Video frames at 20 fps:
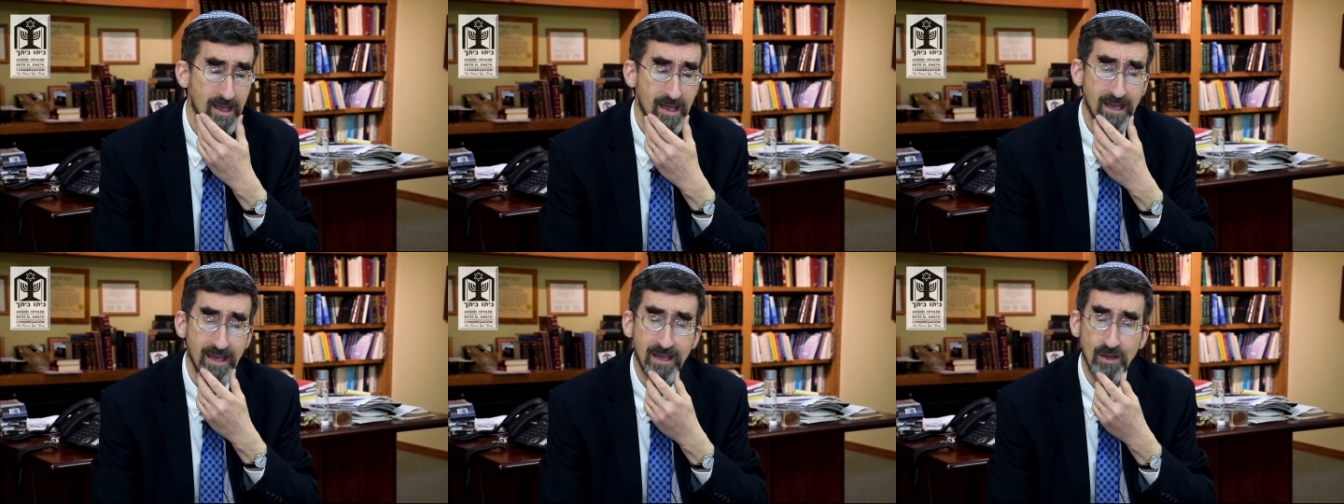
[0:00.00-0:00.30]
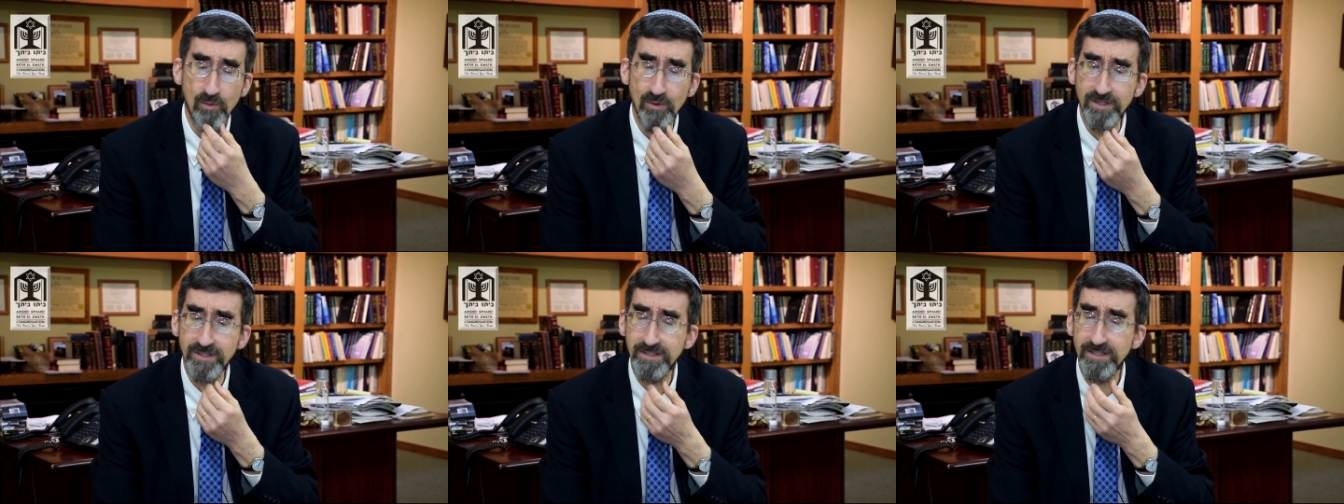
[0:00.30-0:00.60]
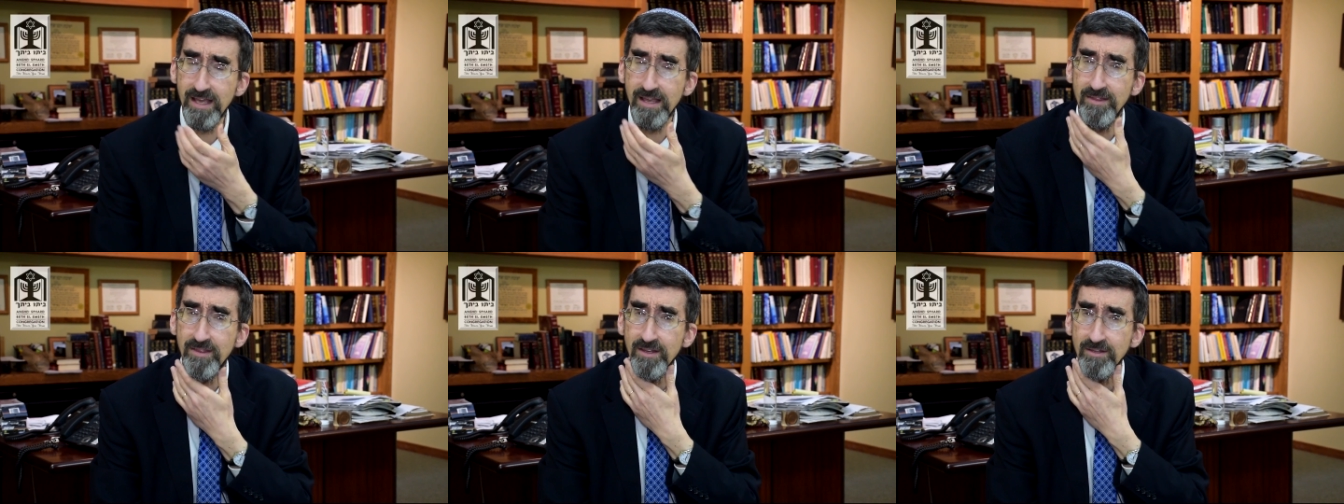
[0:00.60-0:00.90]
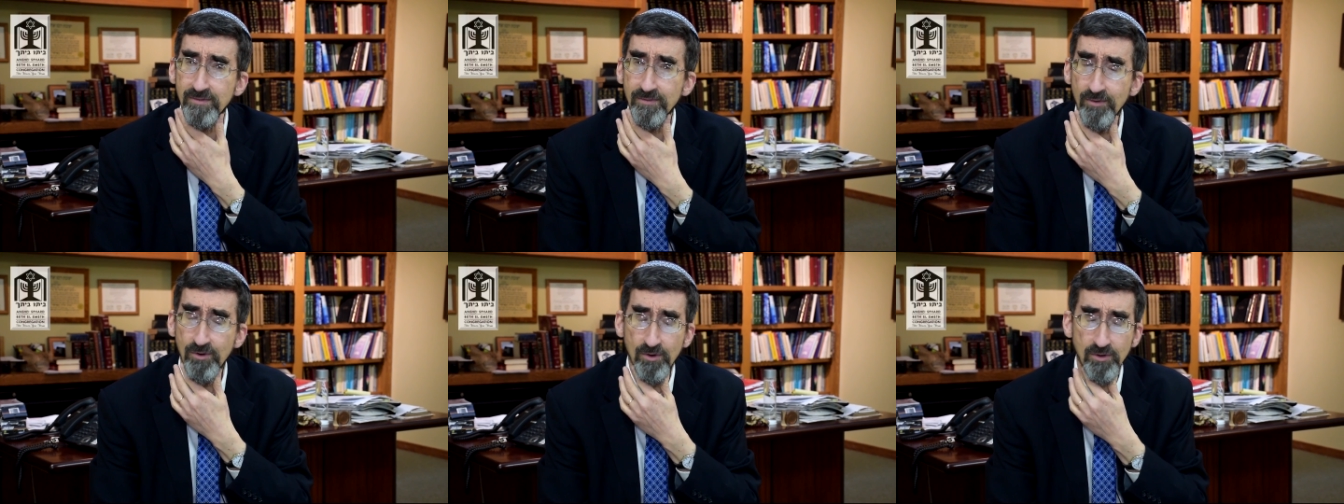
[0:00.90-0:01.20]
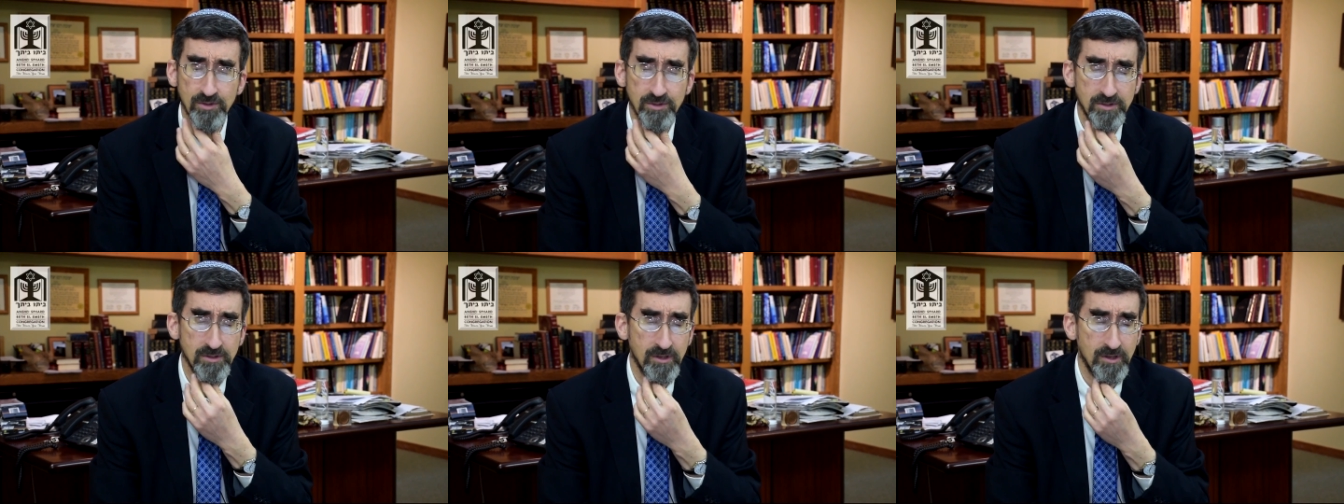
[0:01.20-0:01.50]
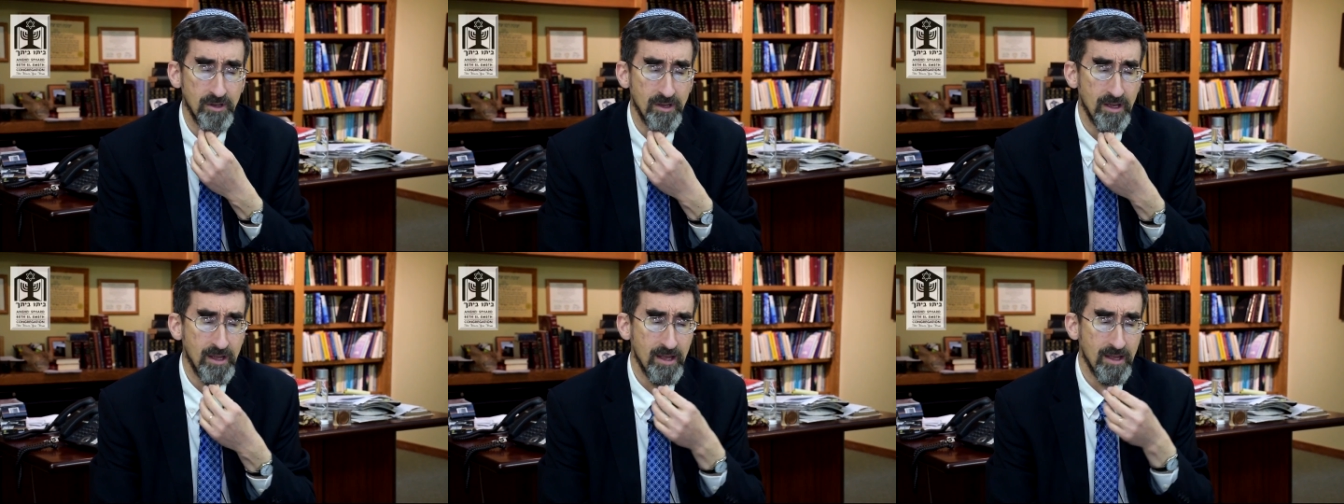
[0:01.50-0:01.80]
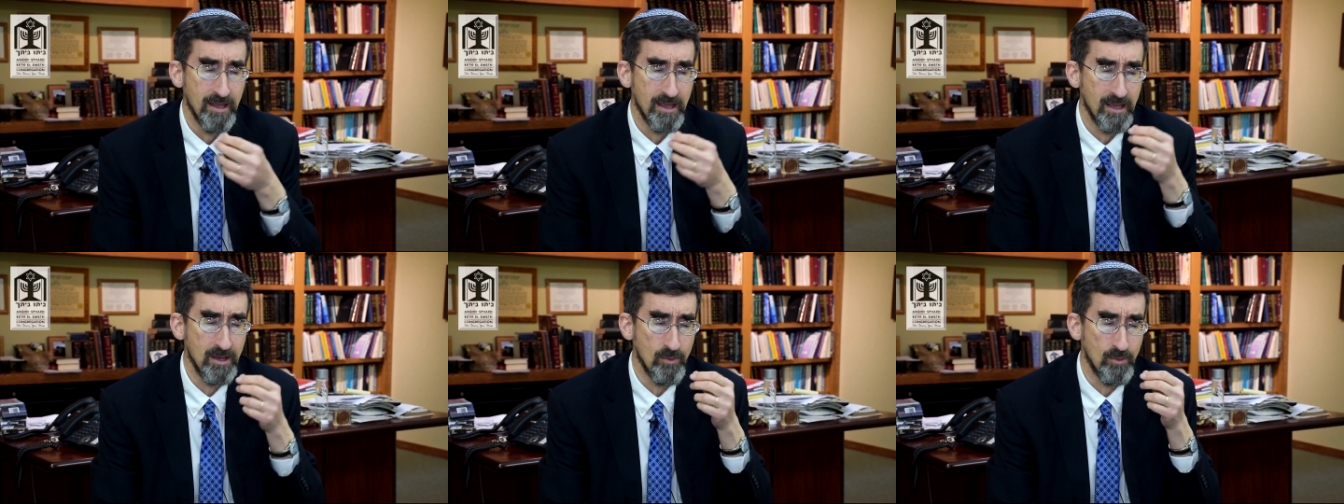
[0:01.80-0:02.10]
he would say this verse,
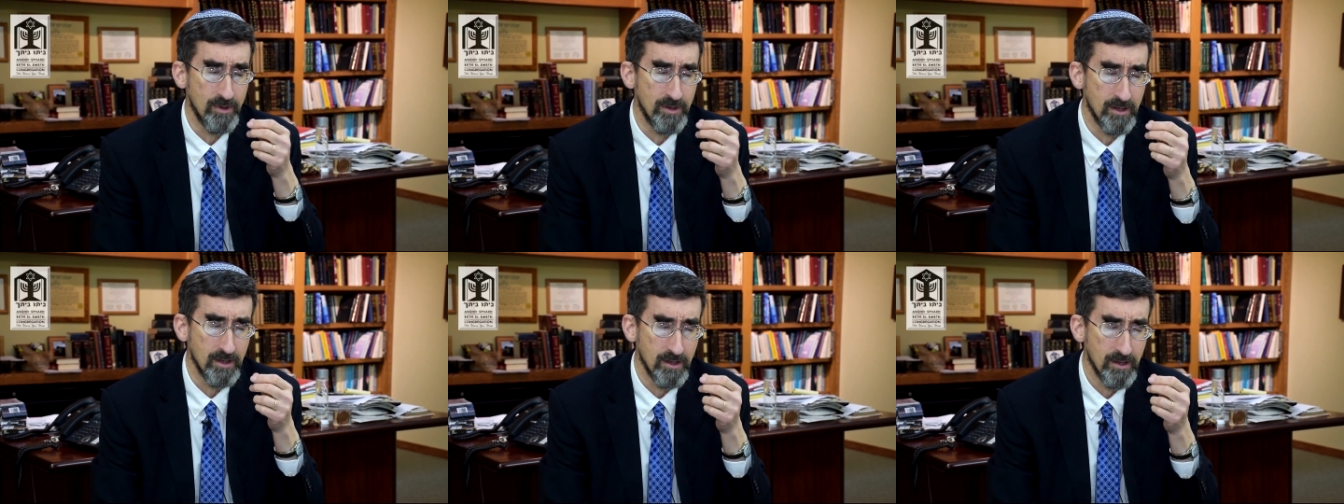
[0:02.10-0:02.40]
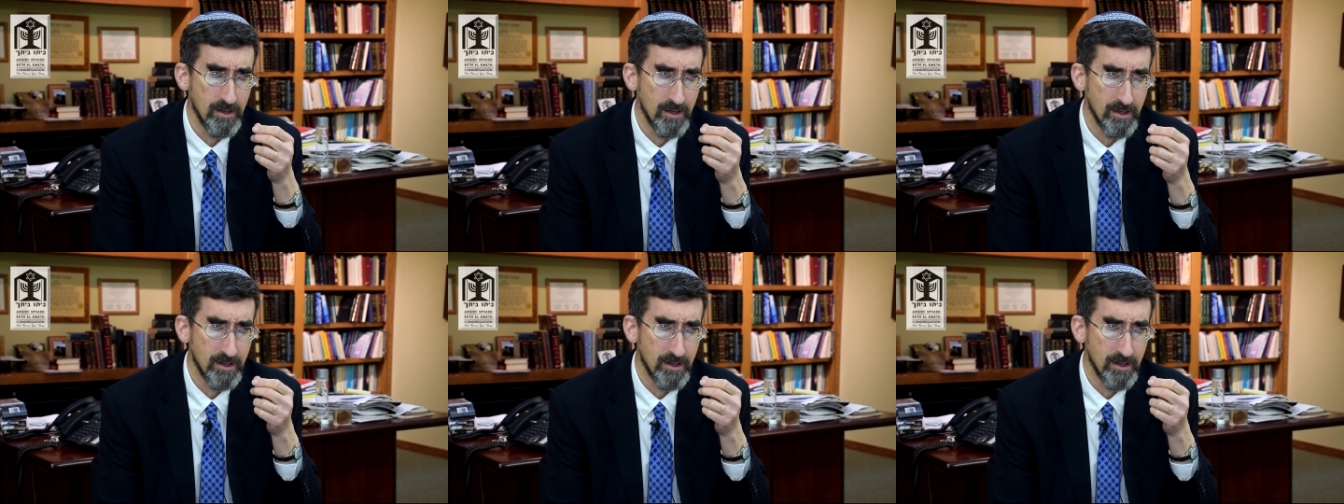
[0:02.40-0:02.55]
he would,